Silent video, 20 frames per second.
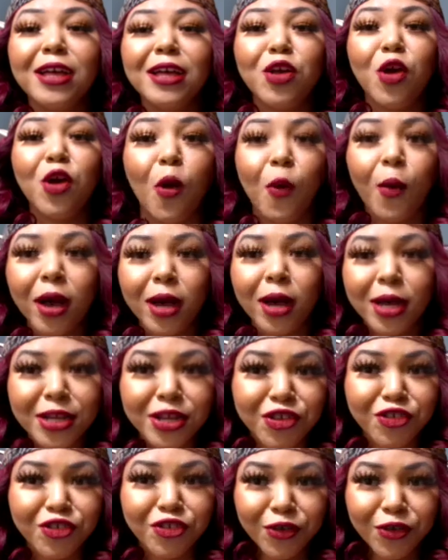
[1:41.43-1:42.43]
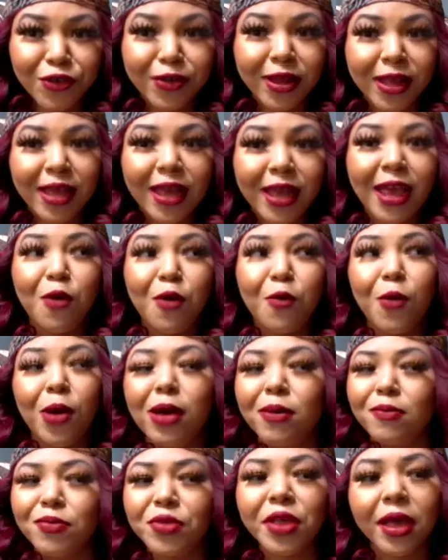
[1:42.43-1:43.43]
going on this journey, and why
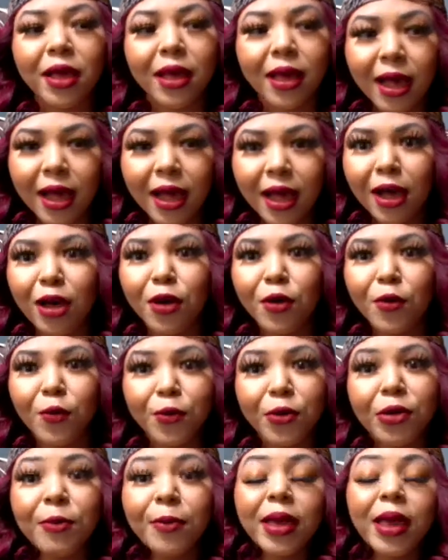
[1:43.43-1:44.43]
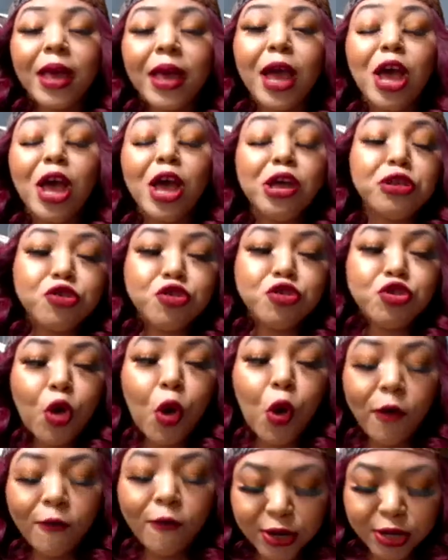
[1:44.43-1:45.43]
I'm taking y'all with me. So
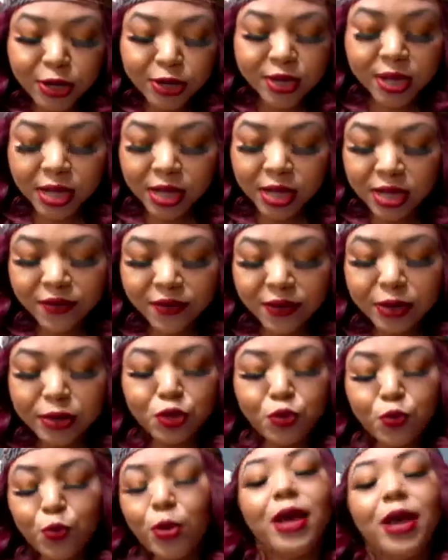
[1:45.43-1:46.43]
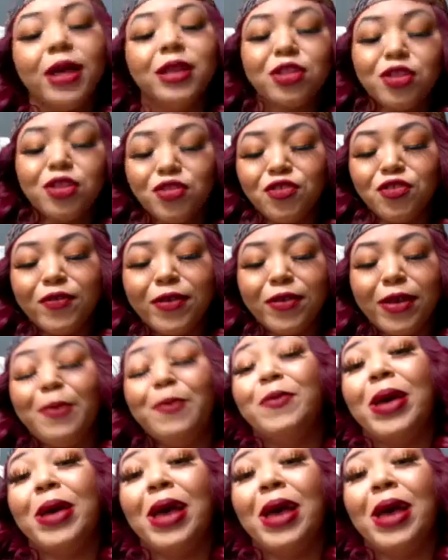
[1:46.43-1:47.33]
first things first, what kind of surgery am I